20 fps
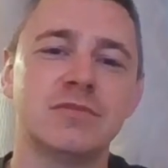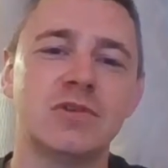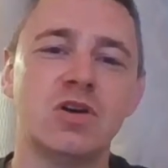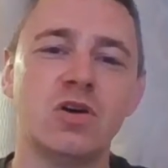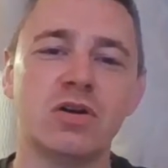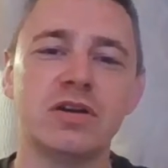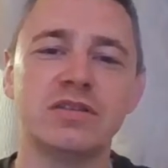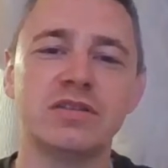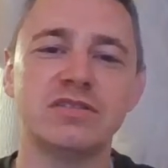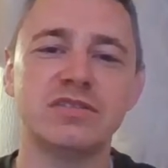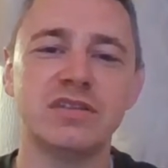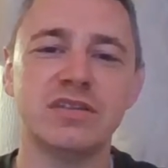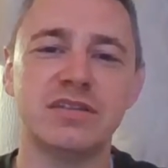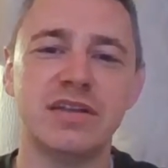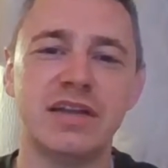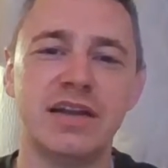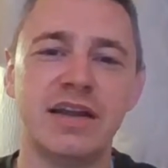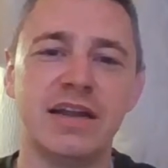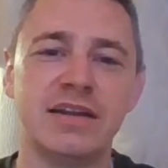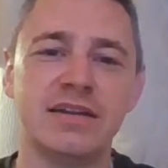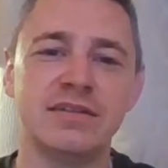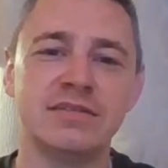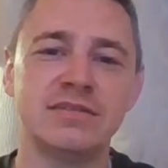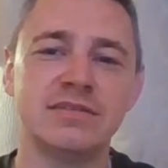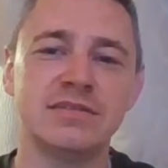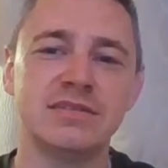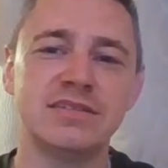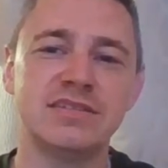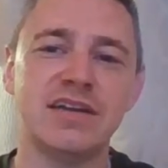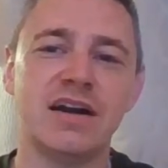cooking something and
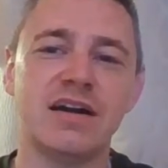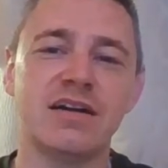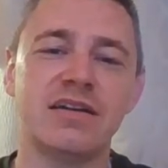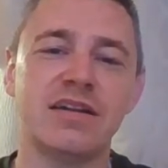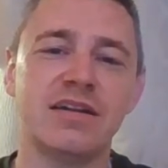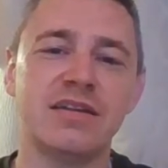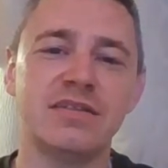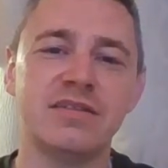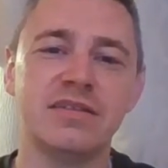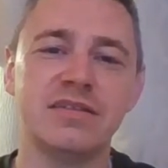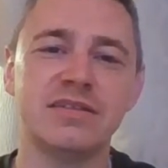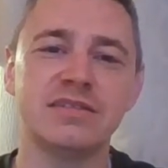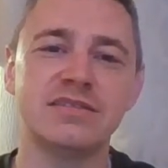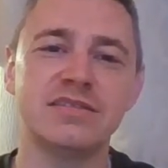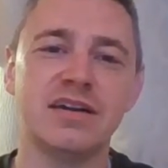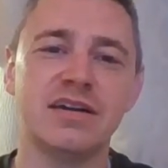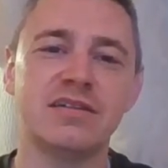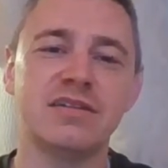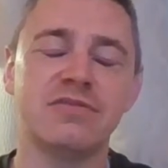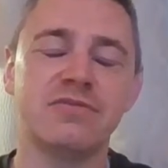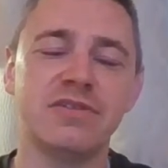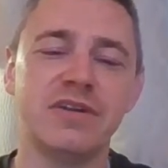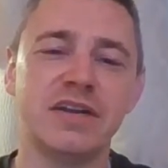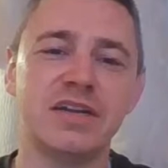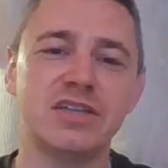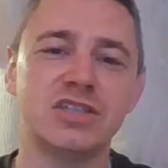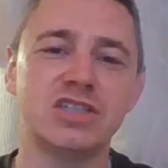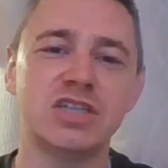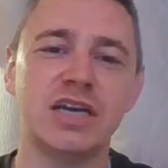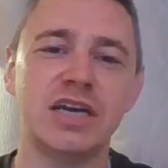starting it start to
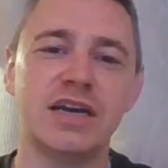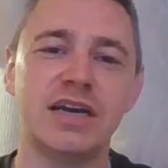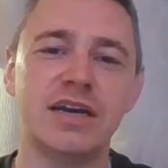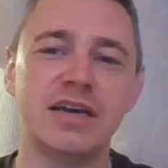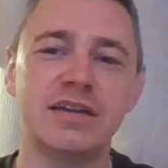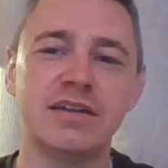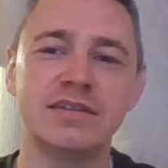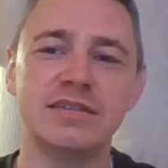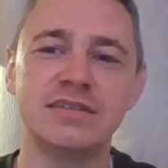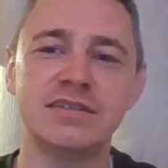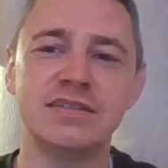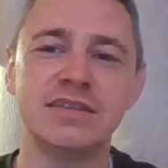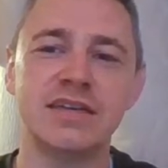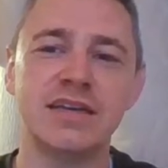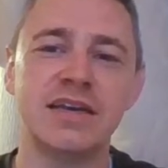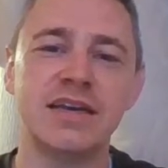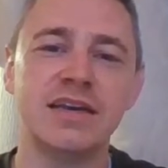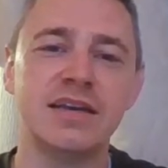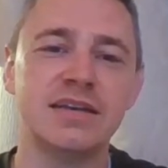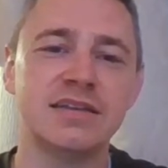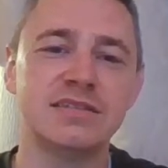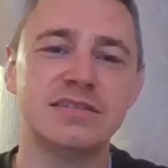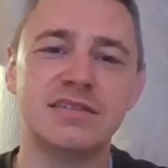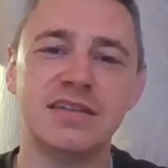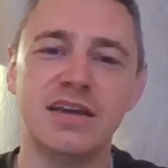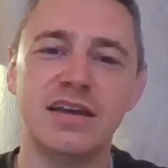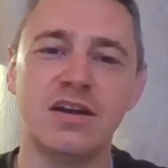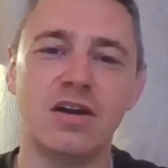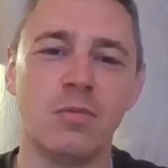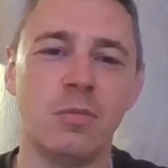finish and
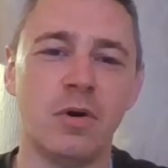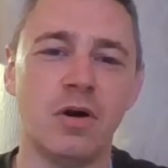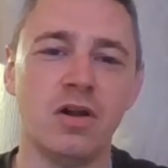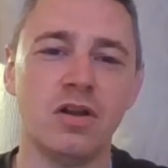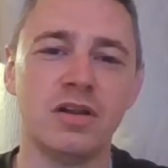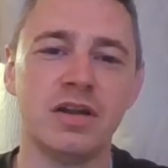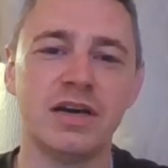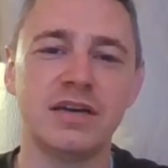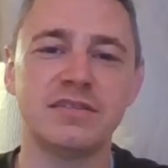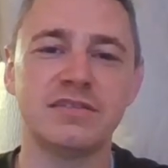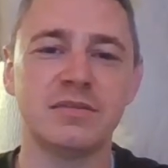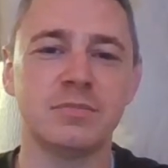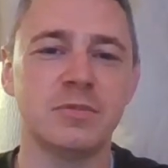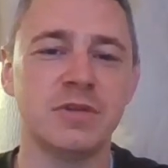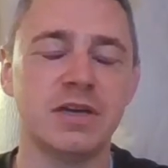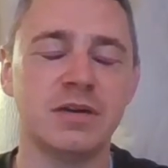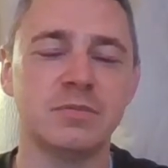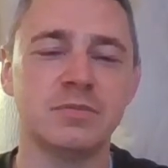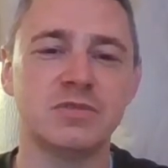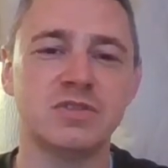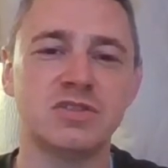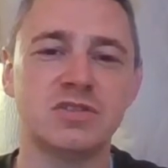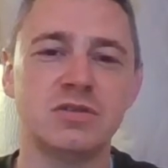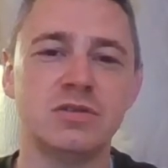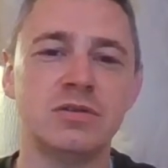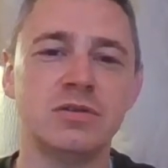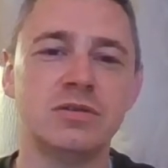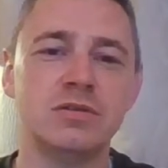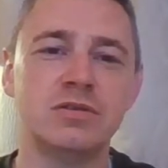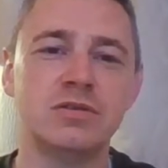staying up all night sometimes
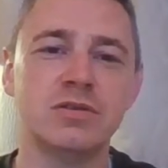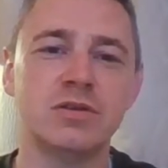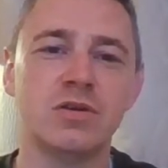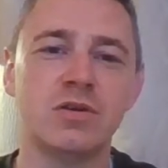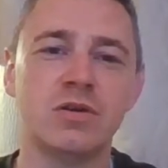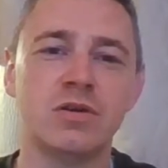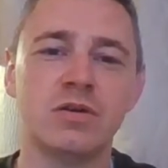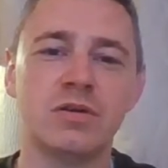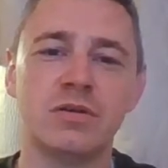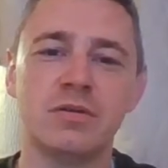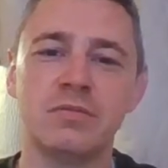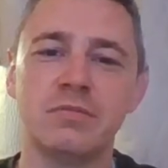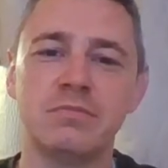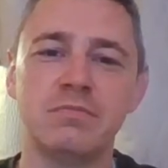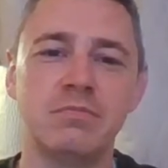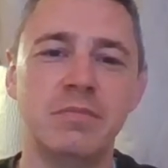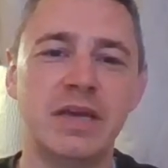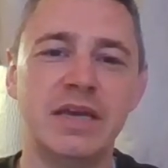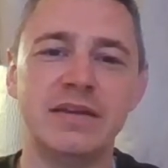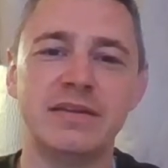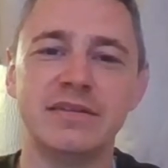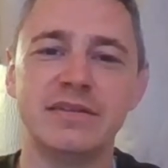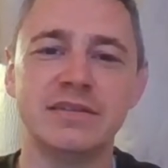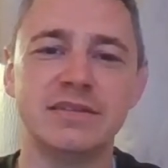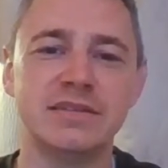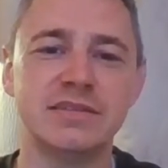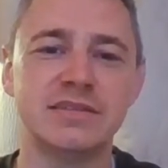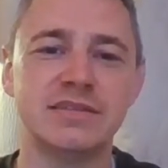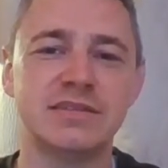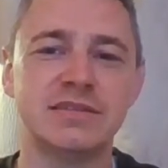to cook meat
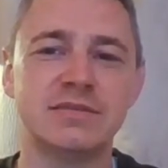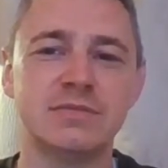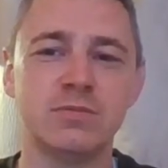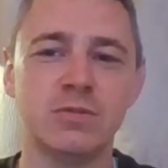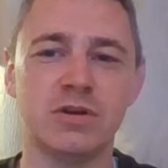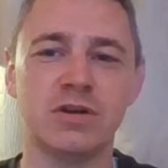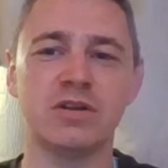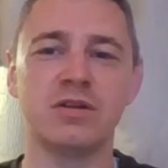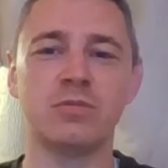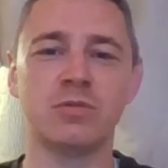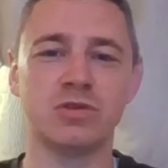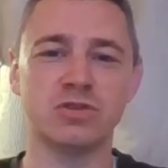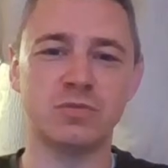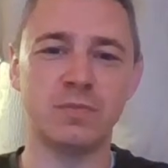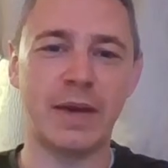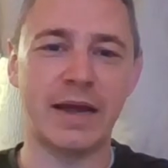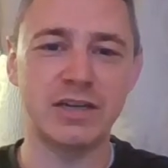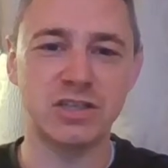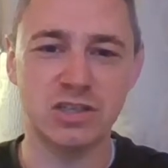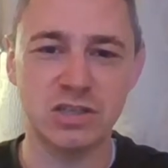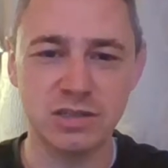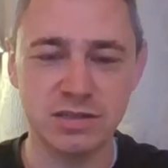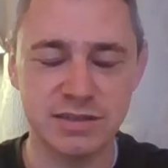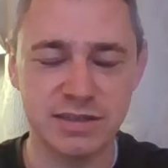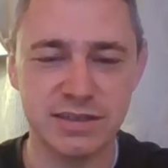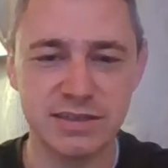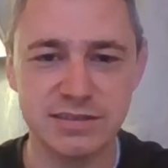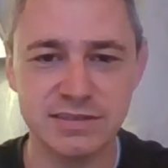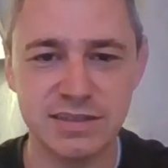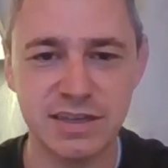is one of the most magical
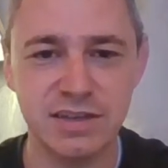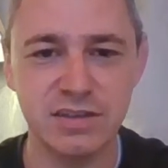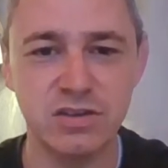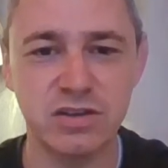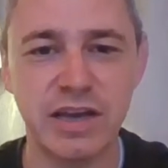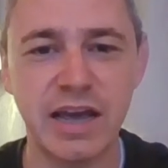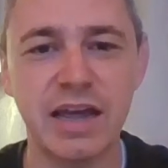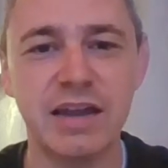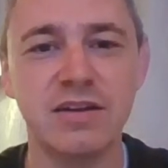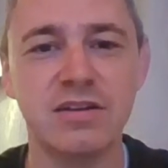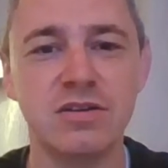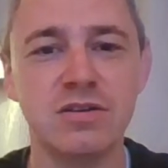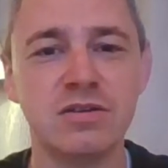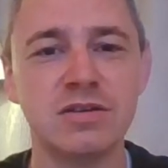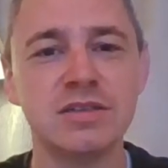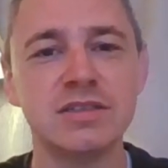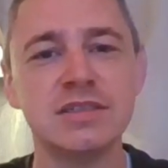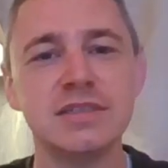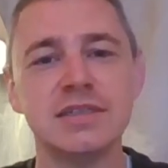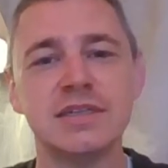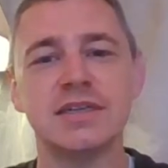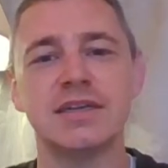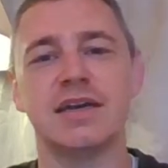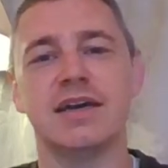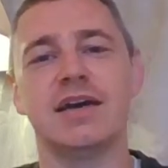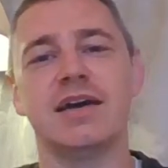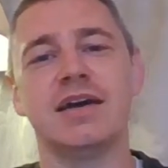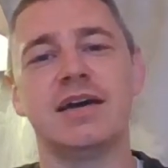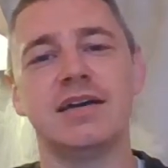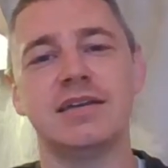things that you can do.
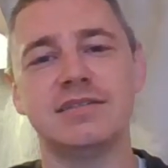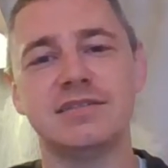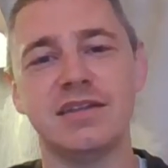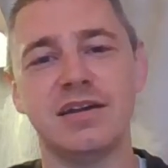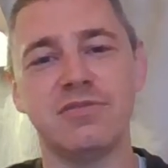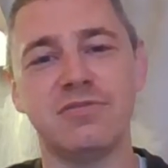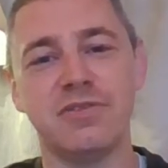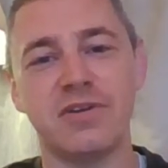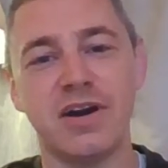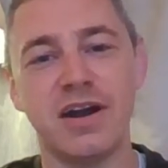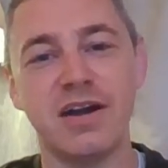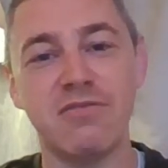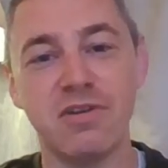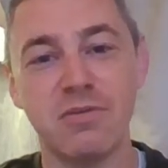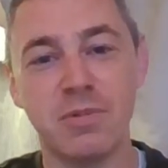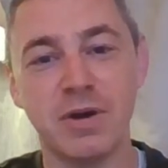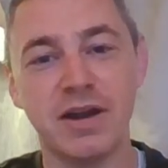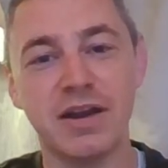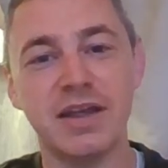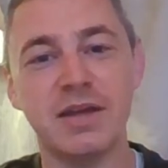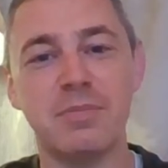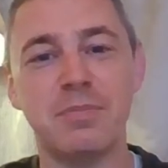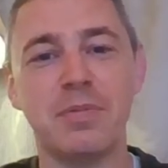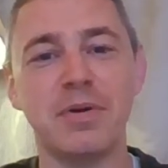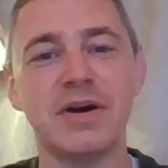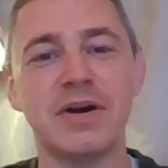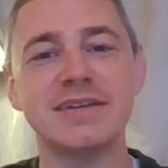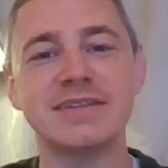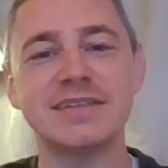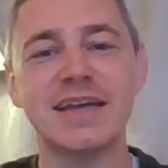It's not for everybody,
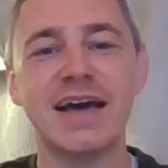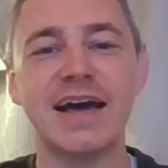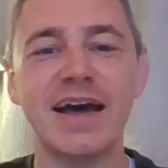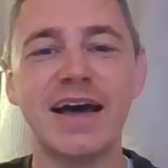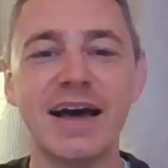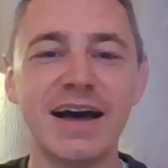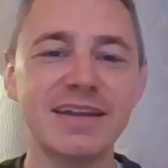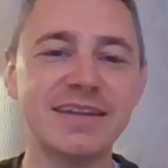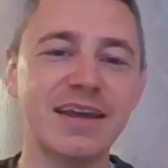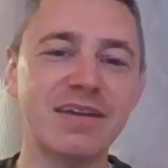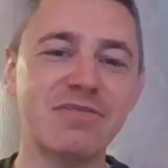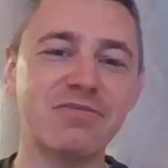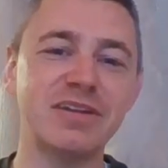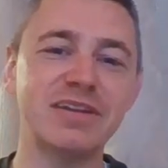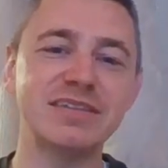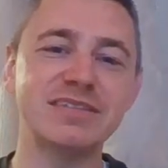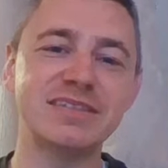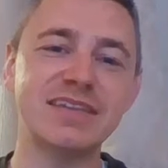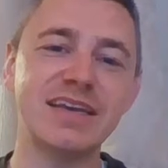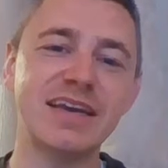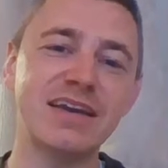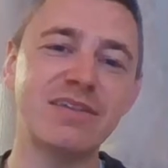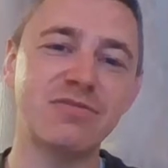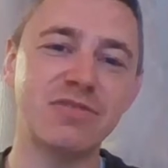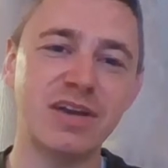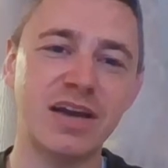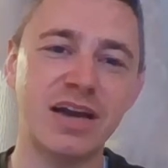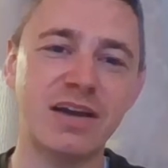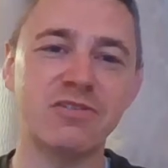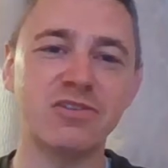but I definitely say
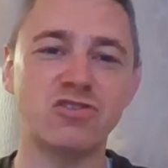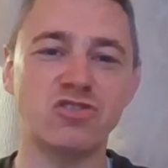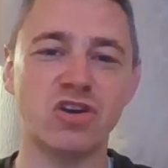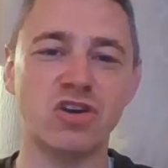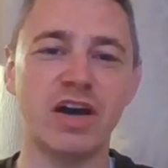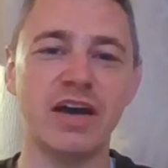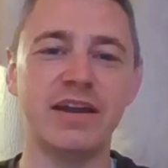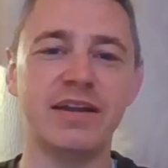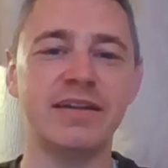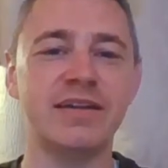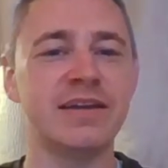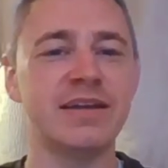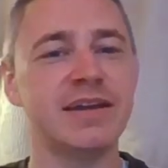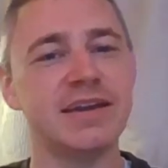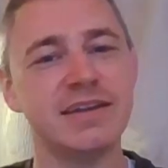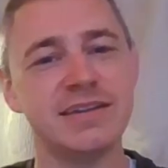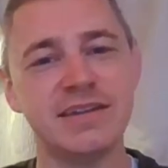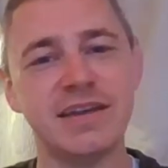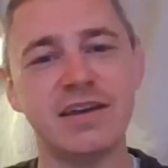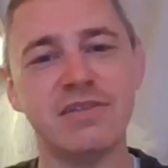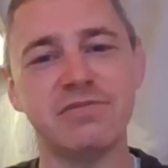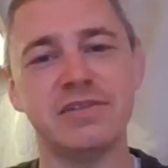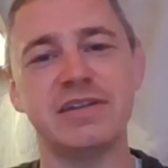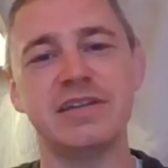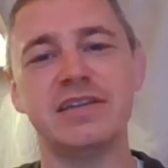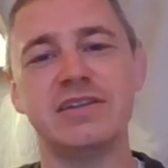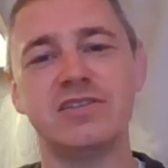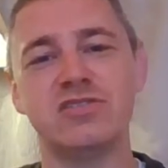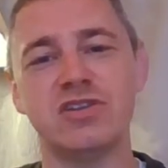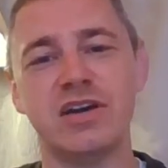if you haven't tried it,
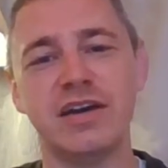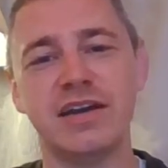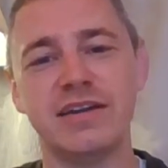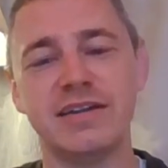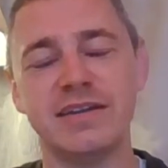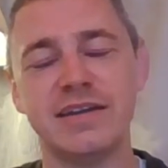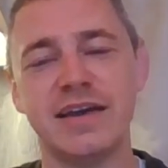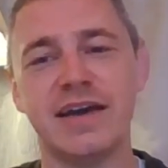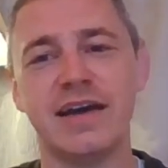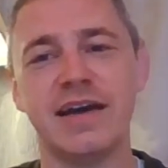definitely try it.